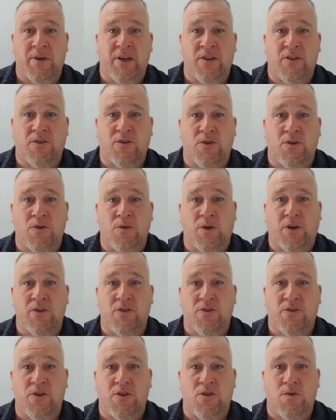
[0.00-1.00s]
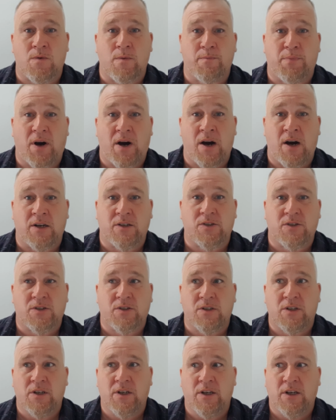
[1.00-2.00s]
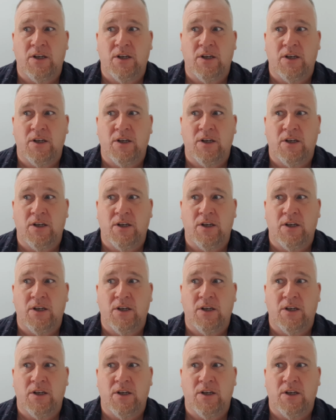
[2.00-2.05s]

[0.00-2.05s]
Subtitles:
into constituent parts,